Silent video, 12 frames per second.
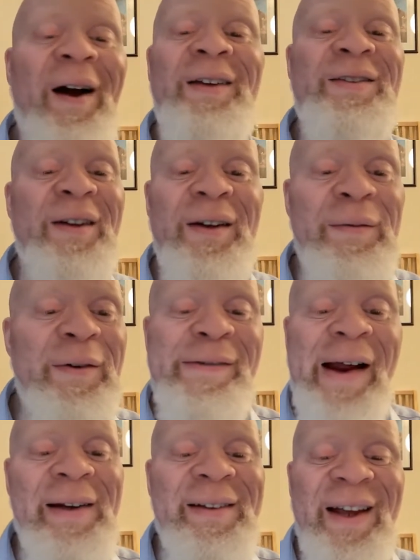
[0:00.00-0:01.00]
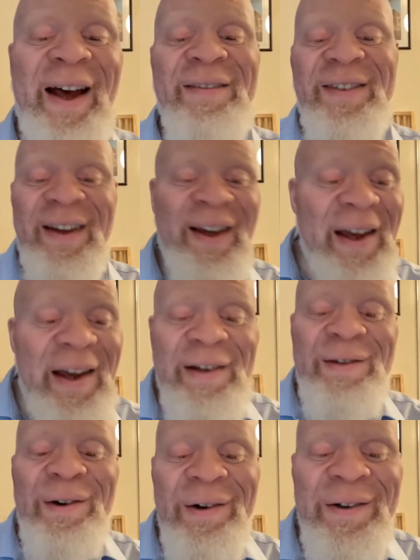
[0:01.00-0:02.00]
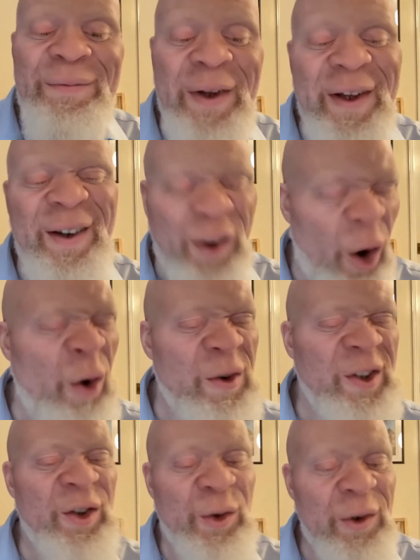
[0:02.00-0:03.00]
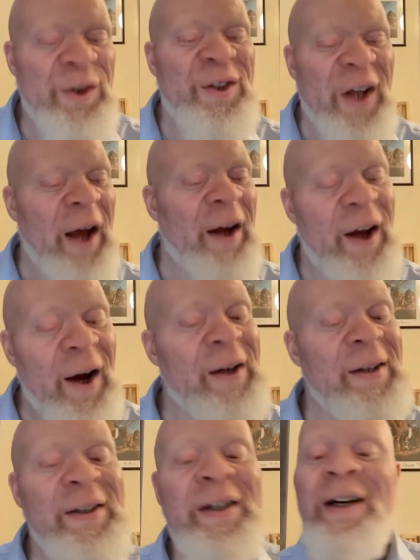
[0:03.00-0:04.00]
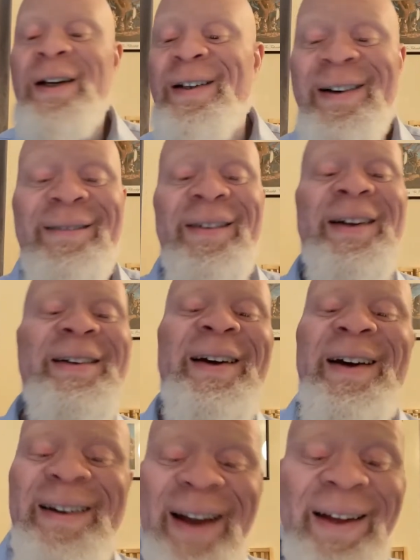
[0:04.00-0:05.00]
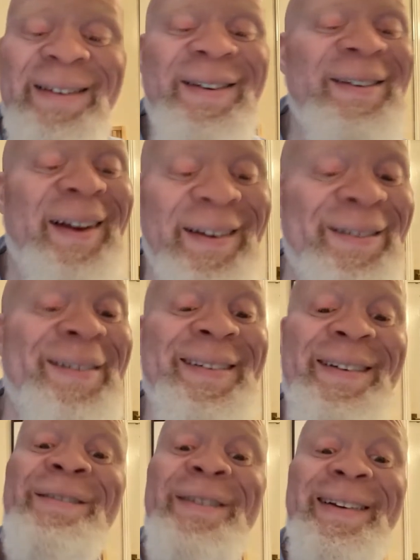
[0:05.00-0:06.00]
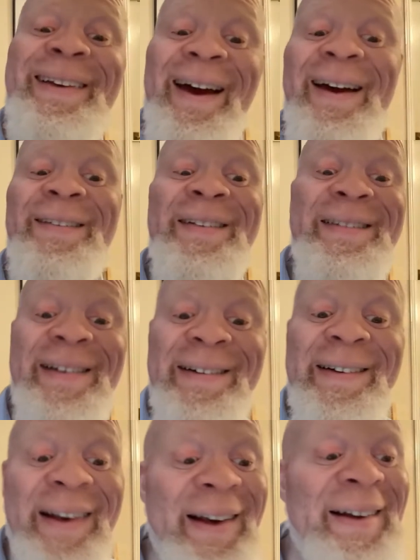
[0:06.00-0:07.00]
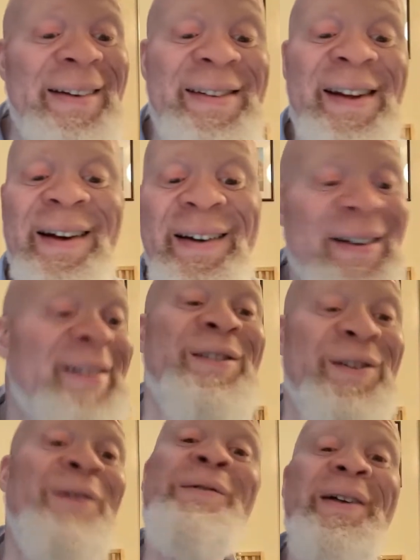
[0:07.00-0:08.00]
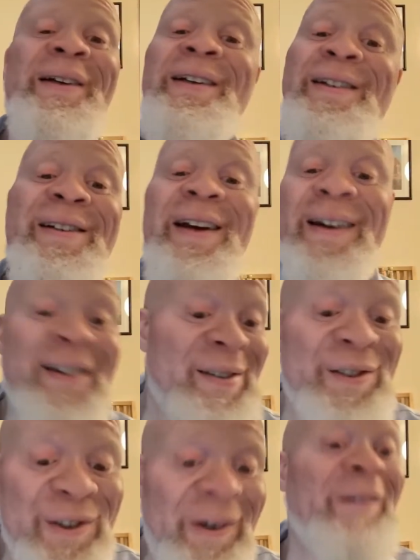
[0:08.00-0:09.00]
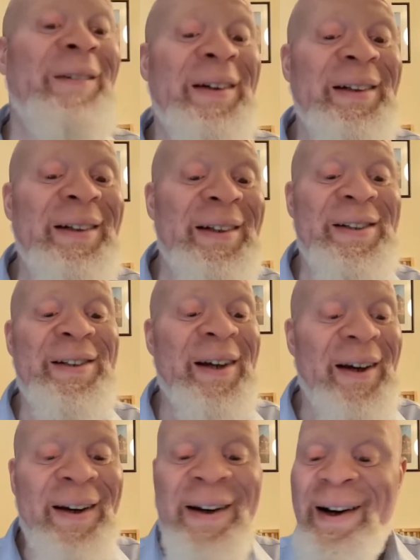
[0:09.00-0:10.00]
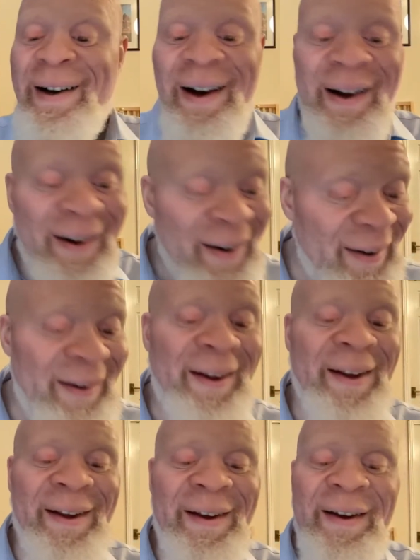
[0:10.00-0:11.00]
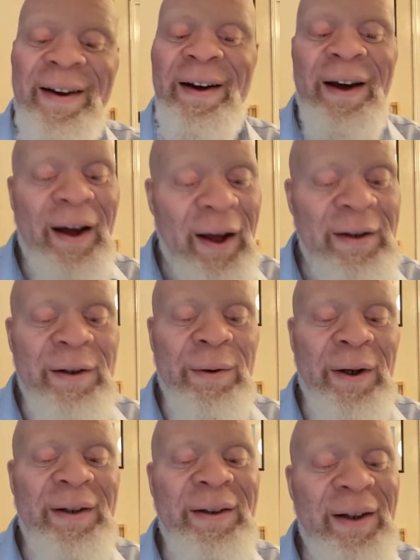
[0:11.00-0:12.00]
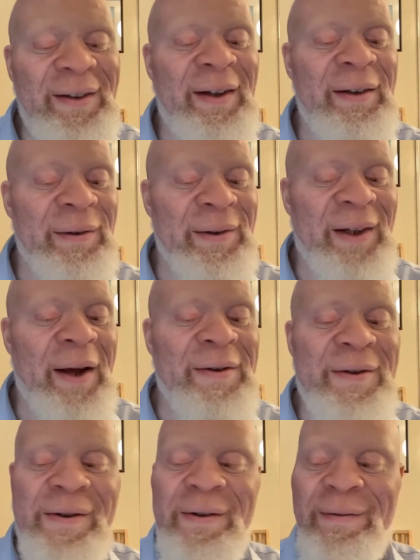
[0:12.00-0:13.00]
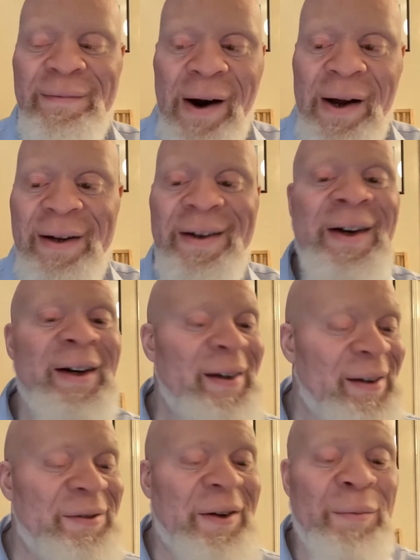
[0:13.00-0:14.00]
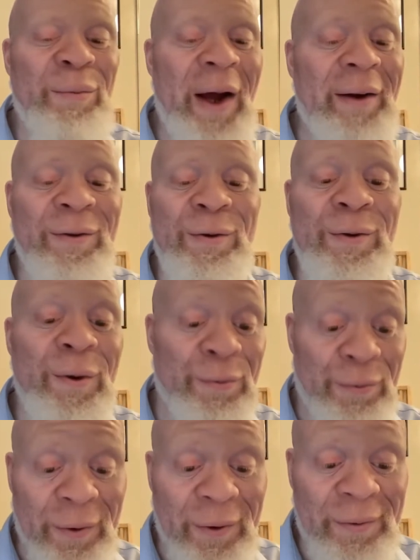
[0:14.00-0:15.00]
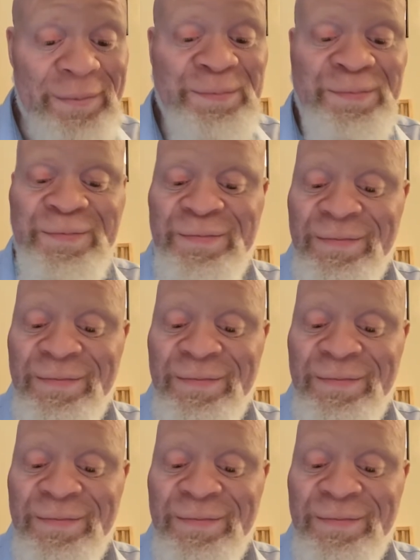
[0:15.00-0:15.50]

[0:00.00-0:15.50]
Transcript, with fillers: I sent him a Valentine's. He ignored me. Go squash that cunt. You know what I mean? That's that's what you be getting with little kids doing this shit, controlling this shit. Hey. Anyway, that's a little tangent, right? Let's get back to the film.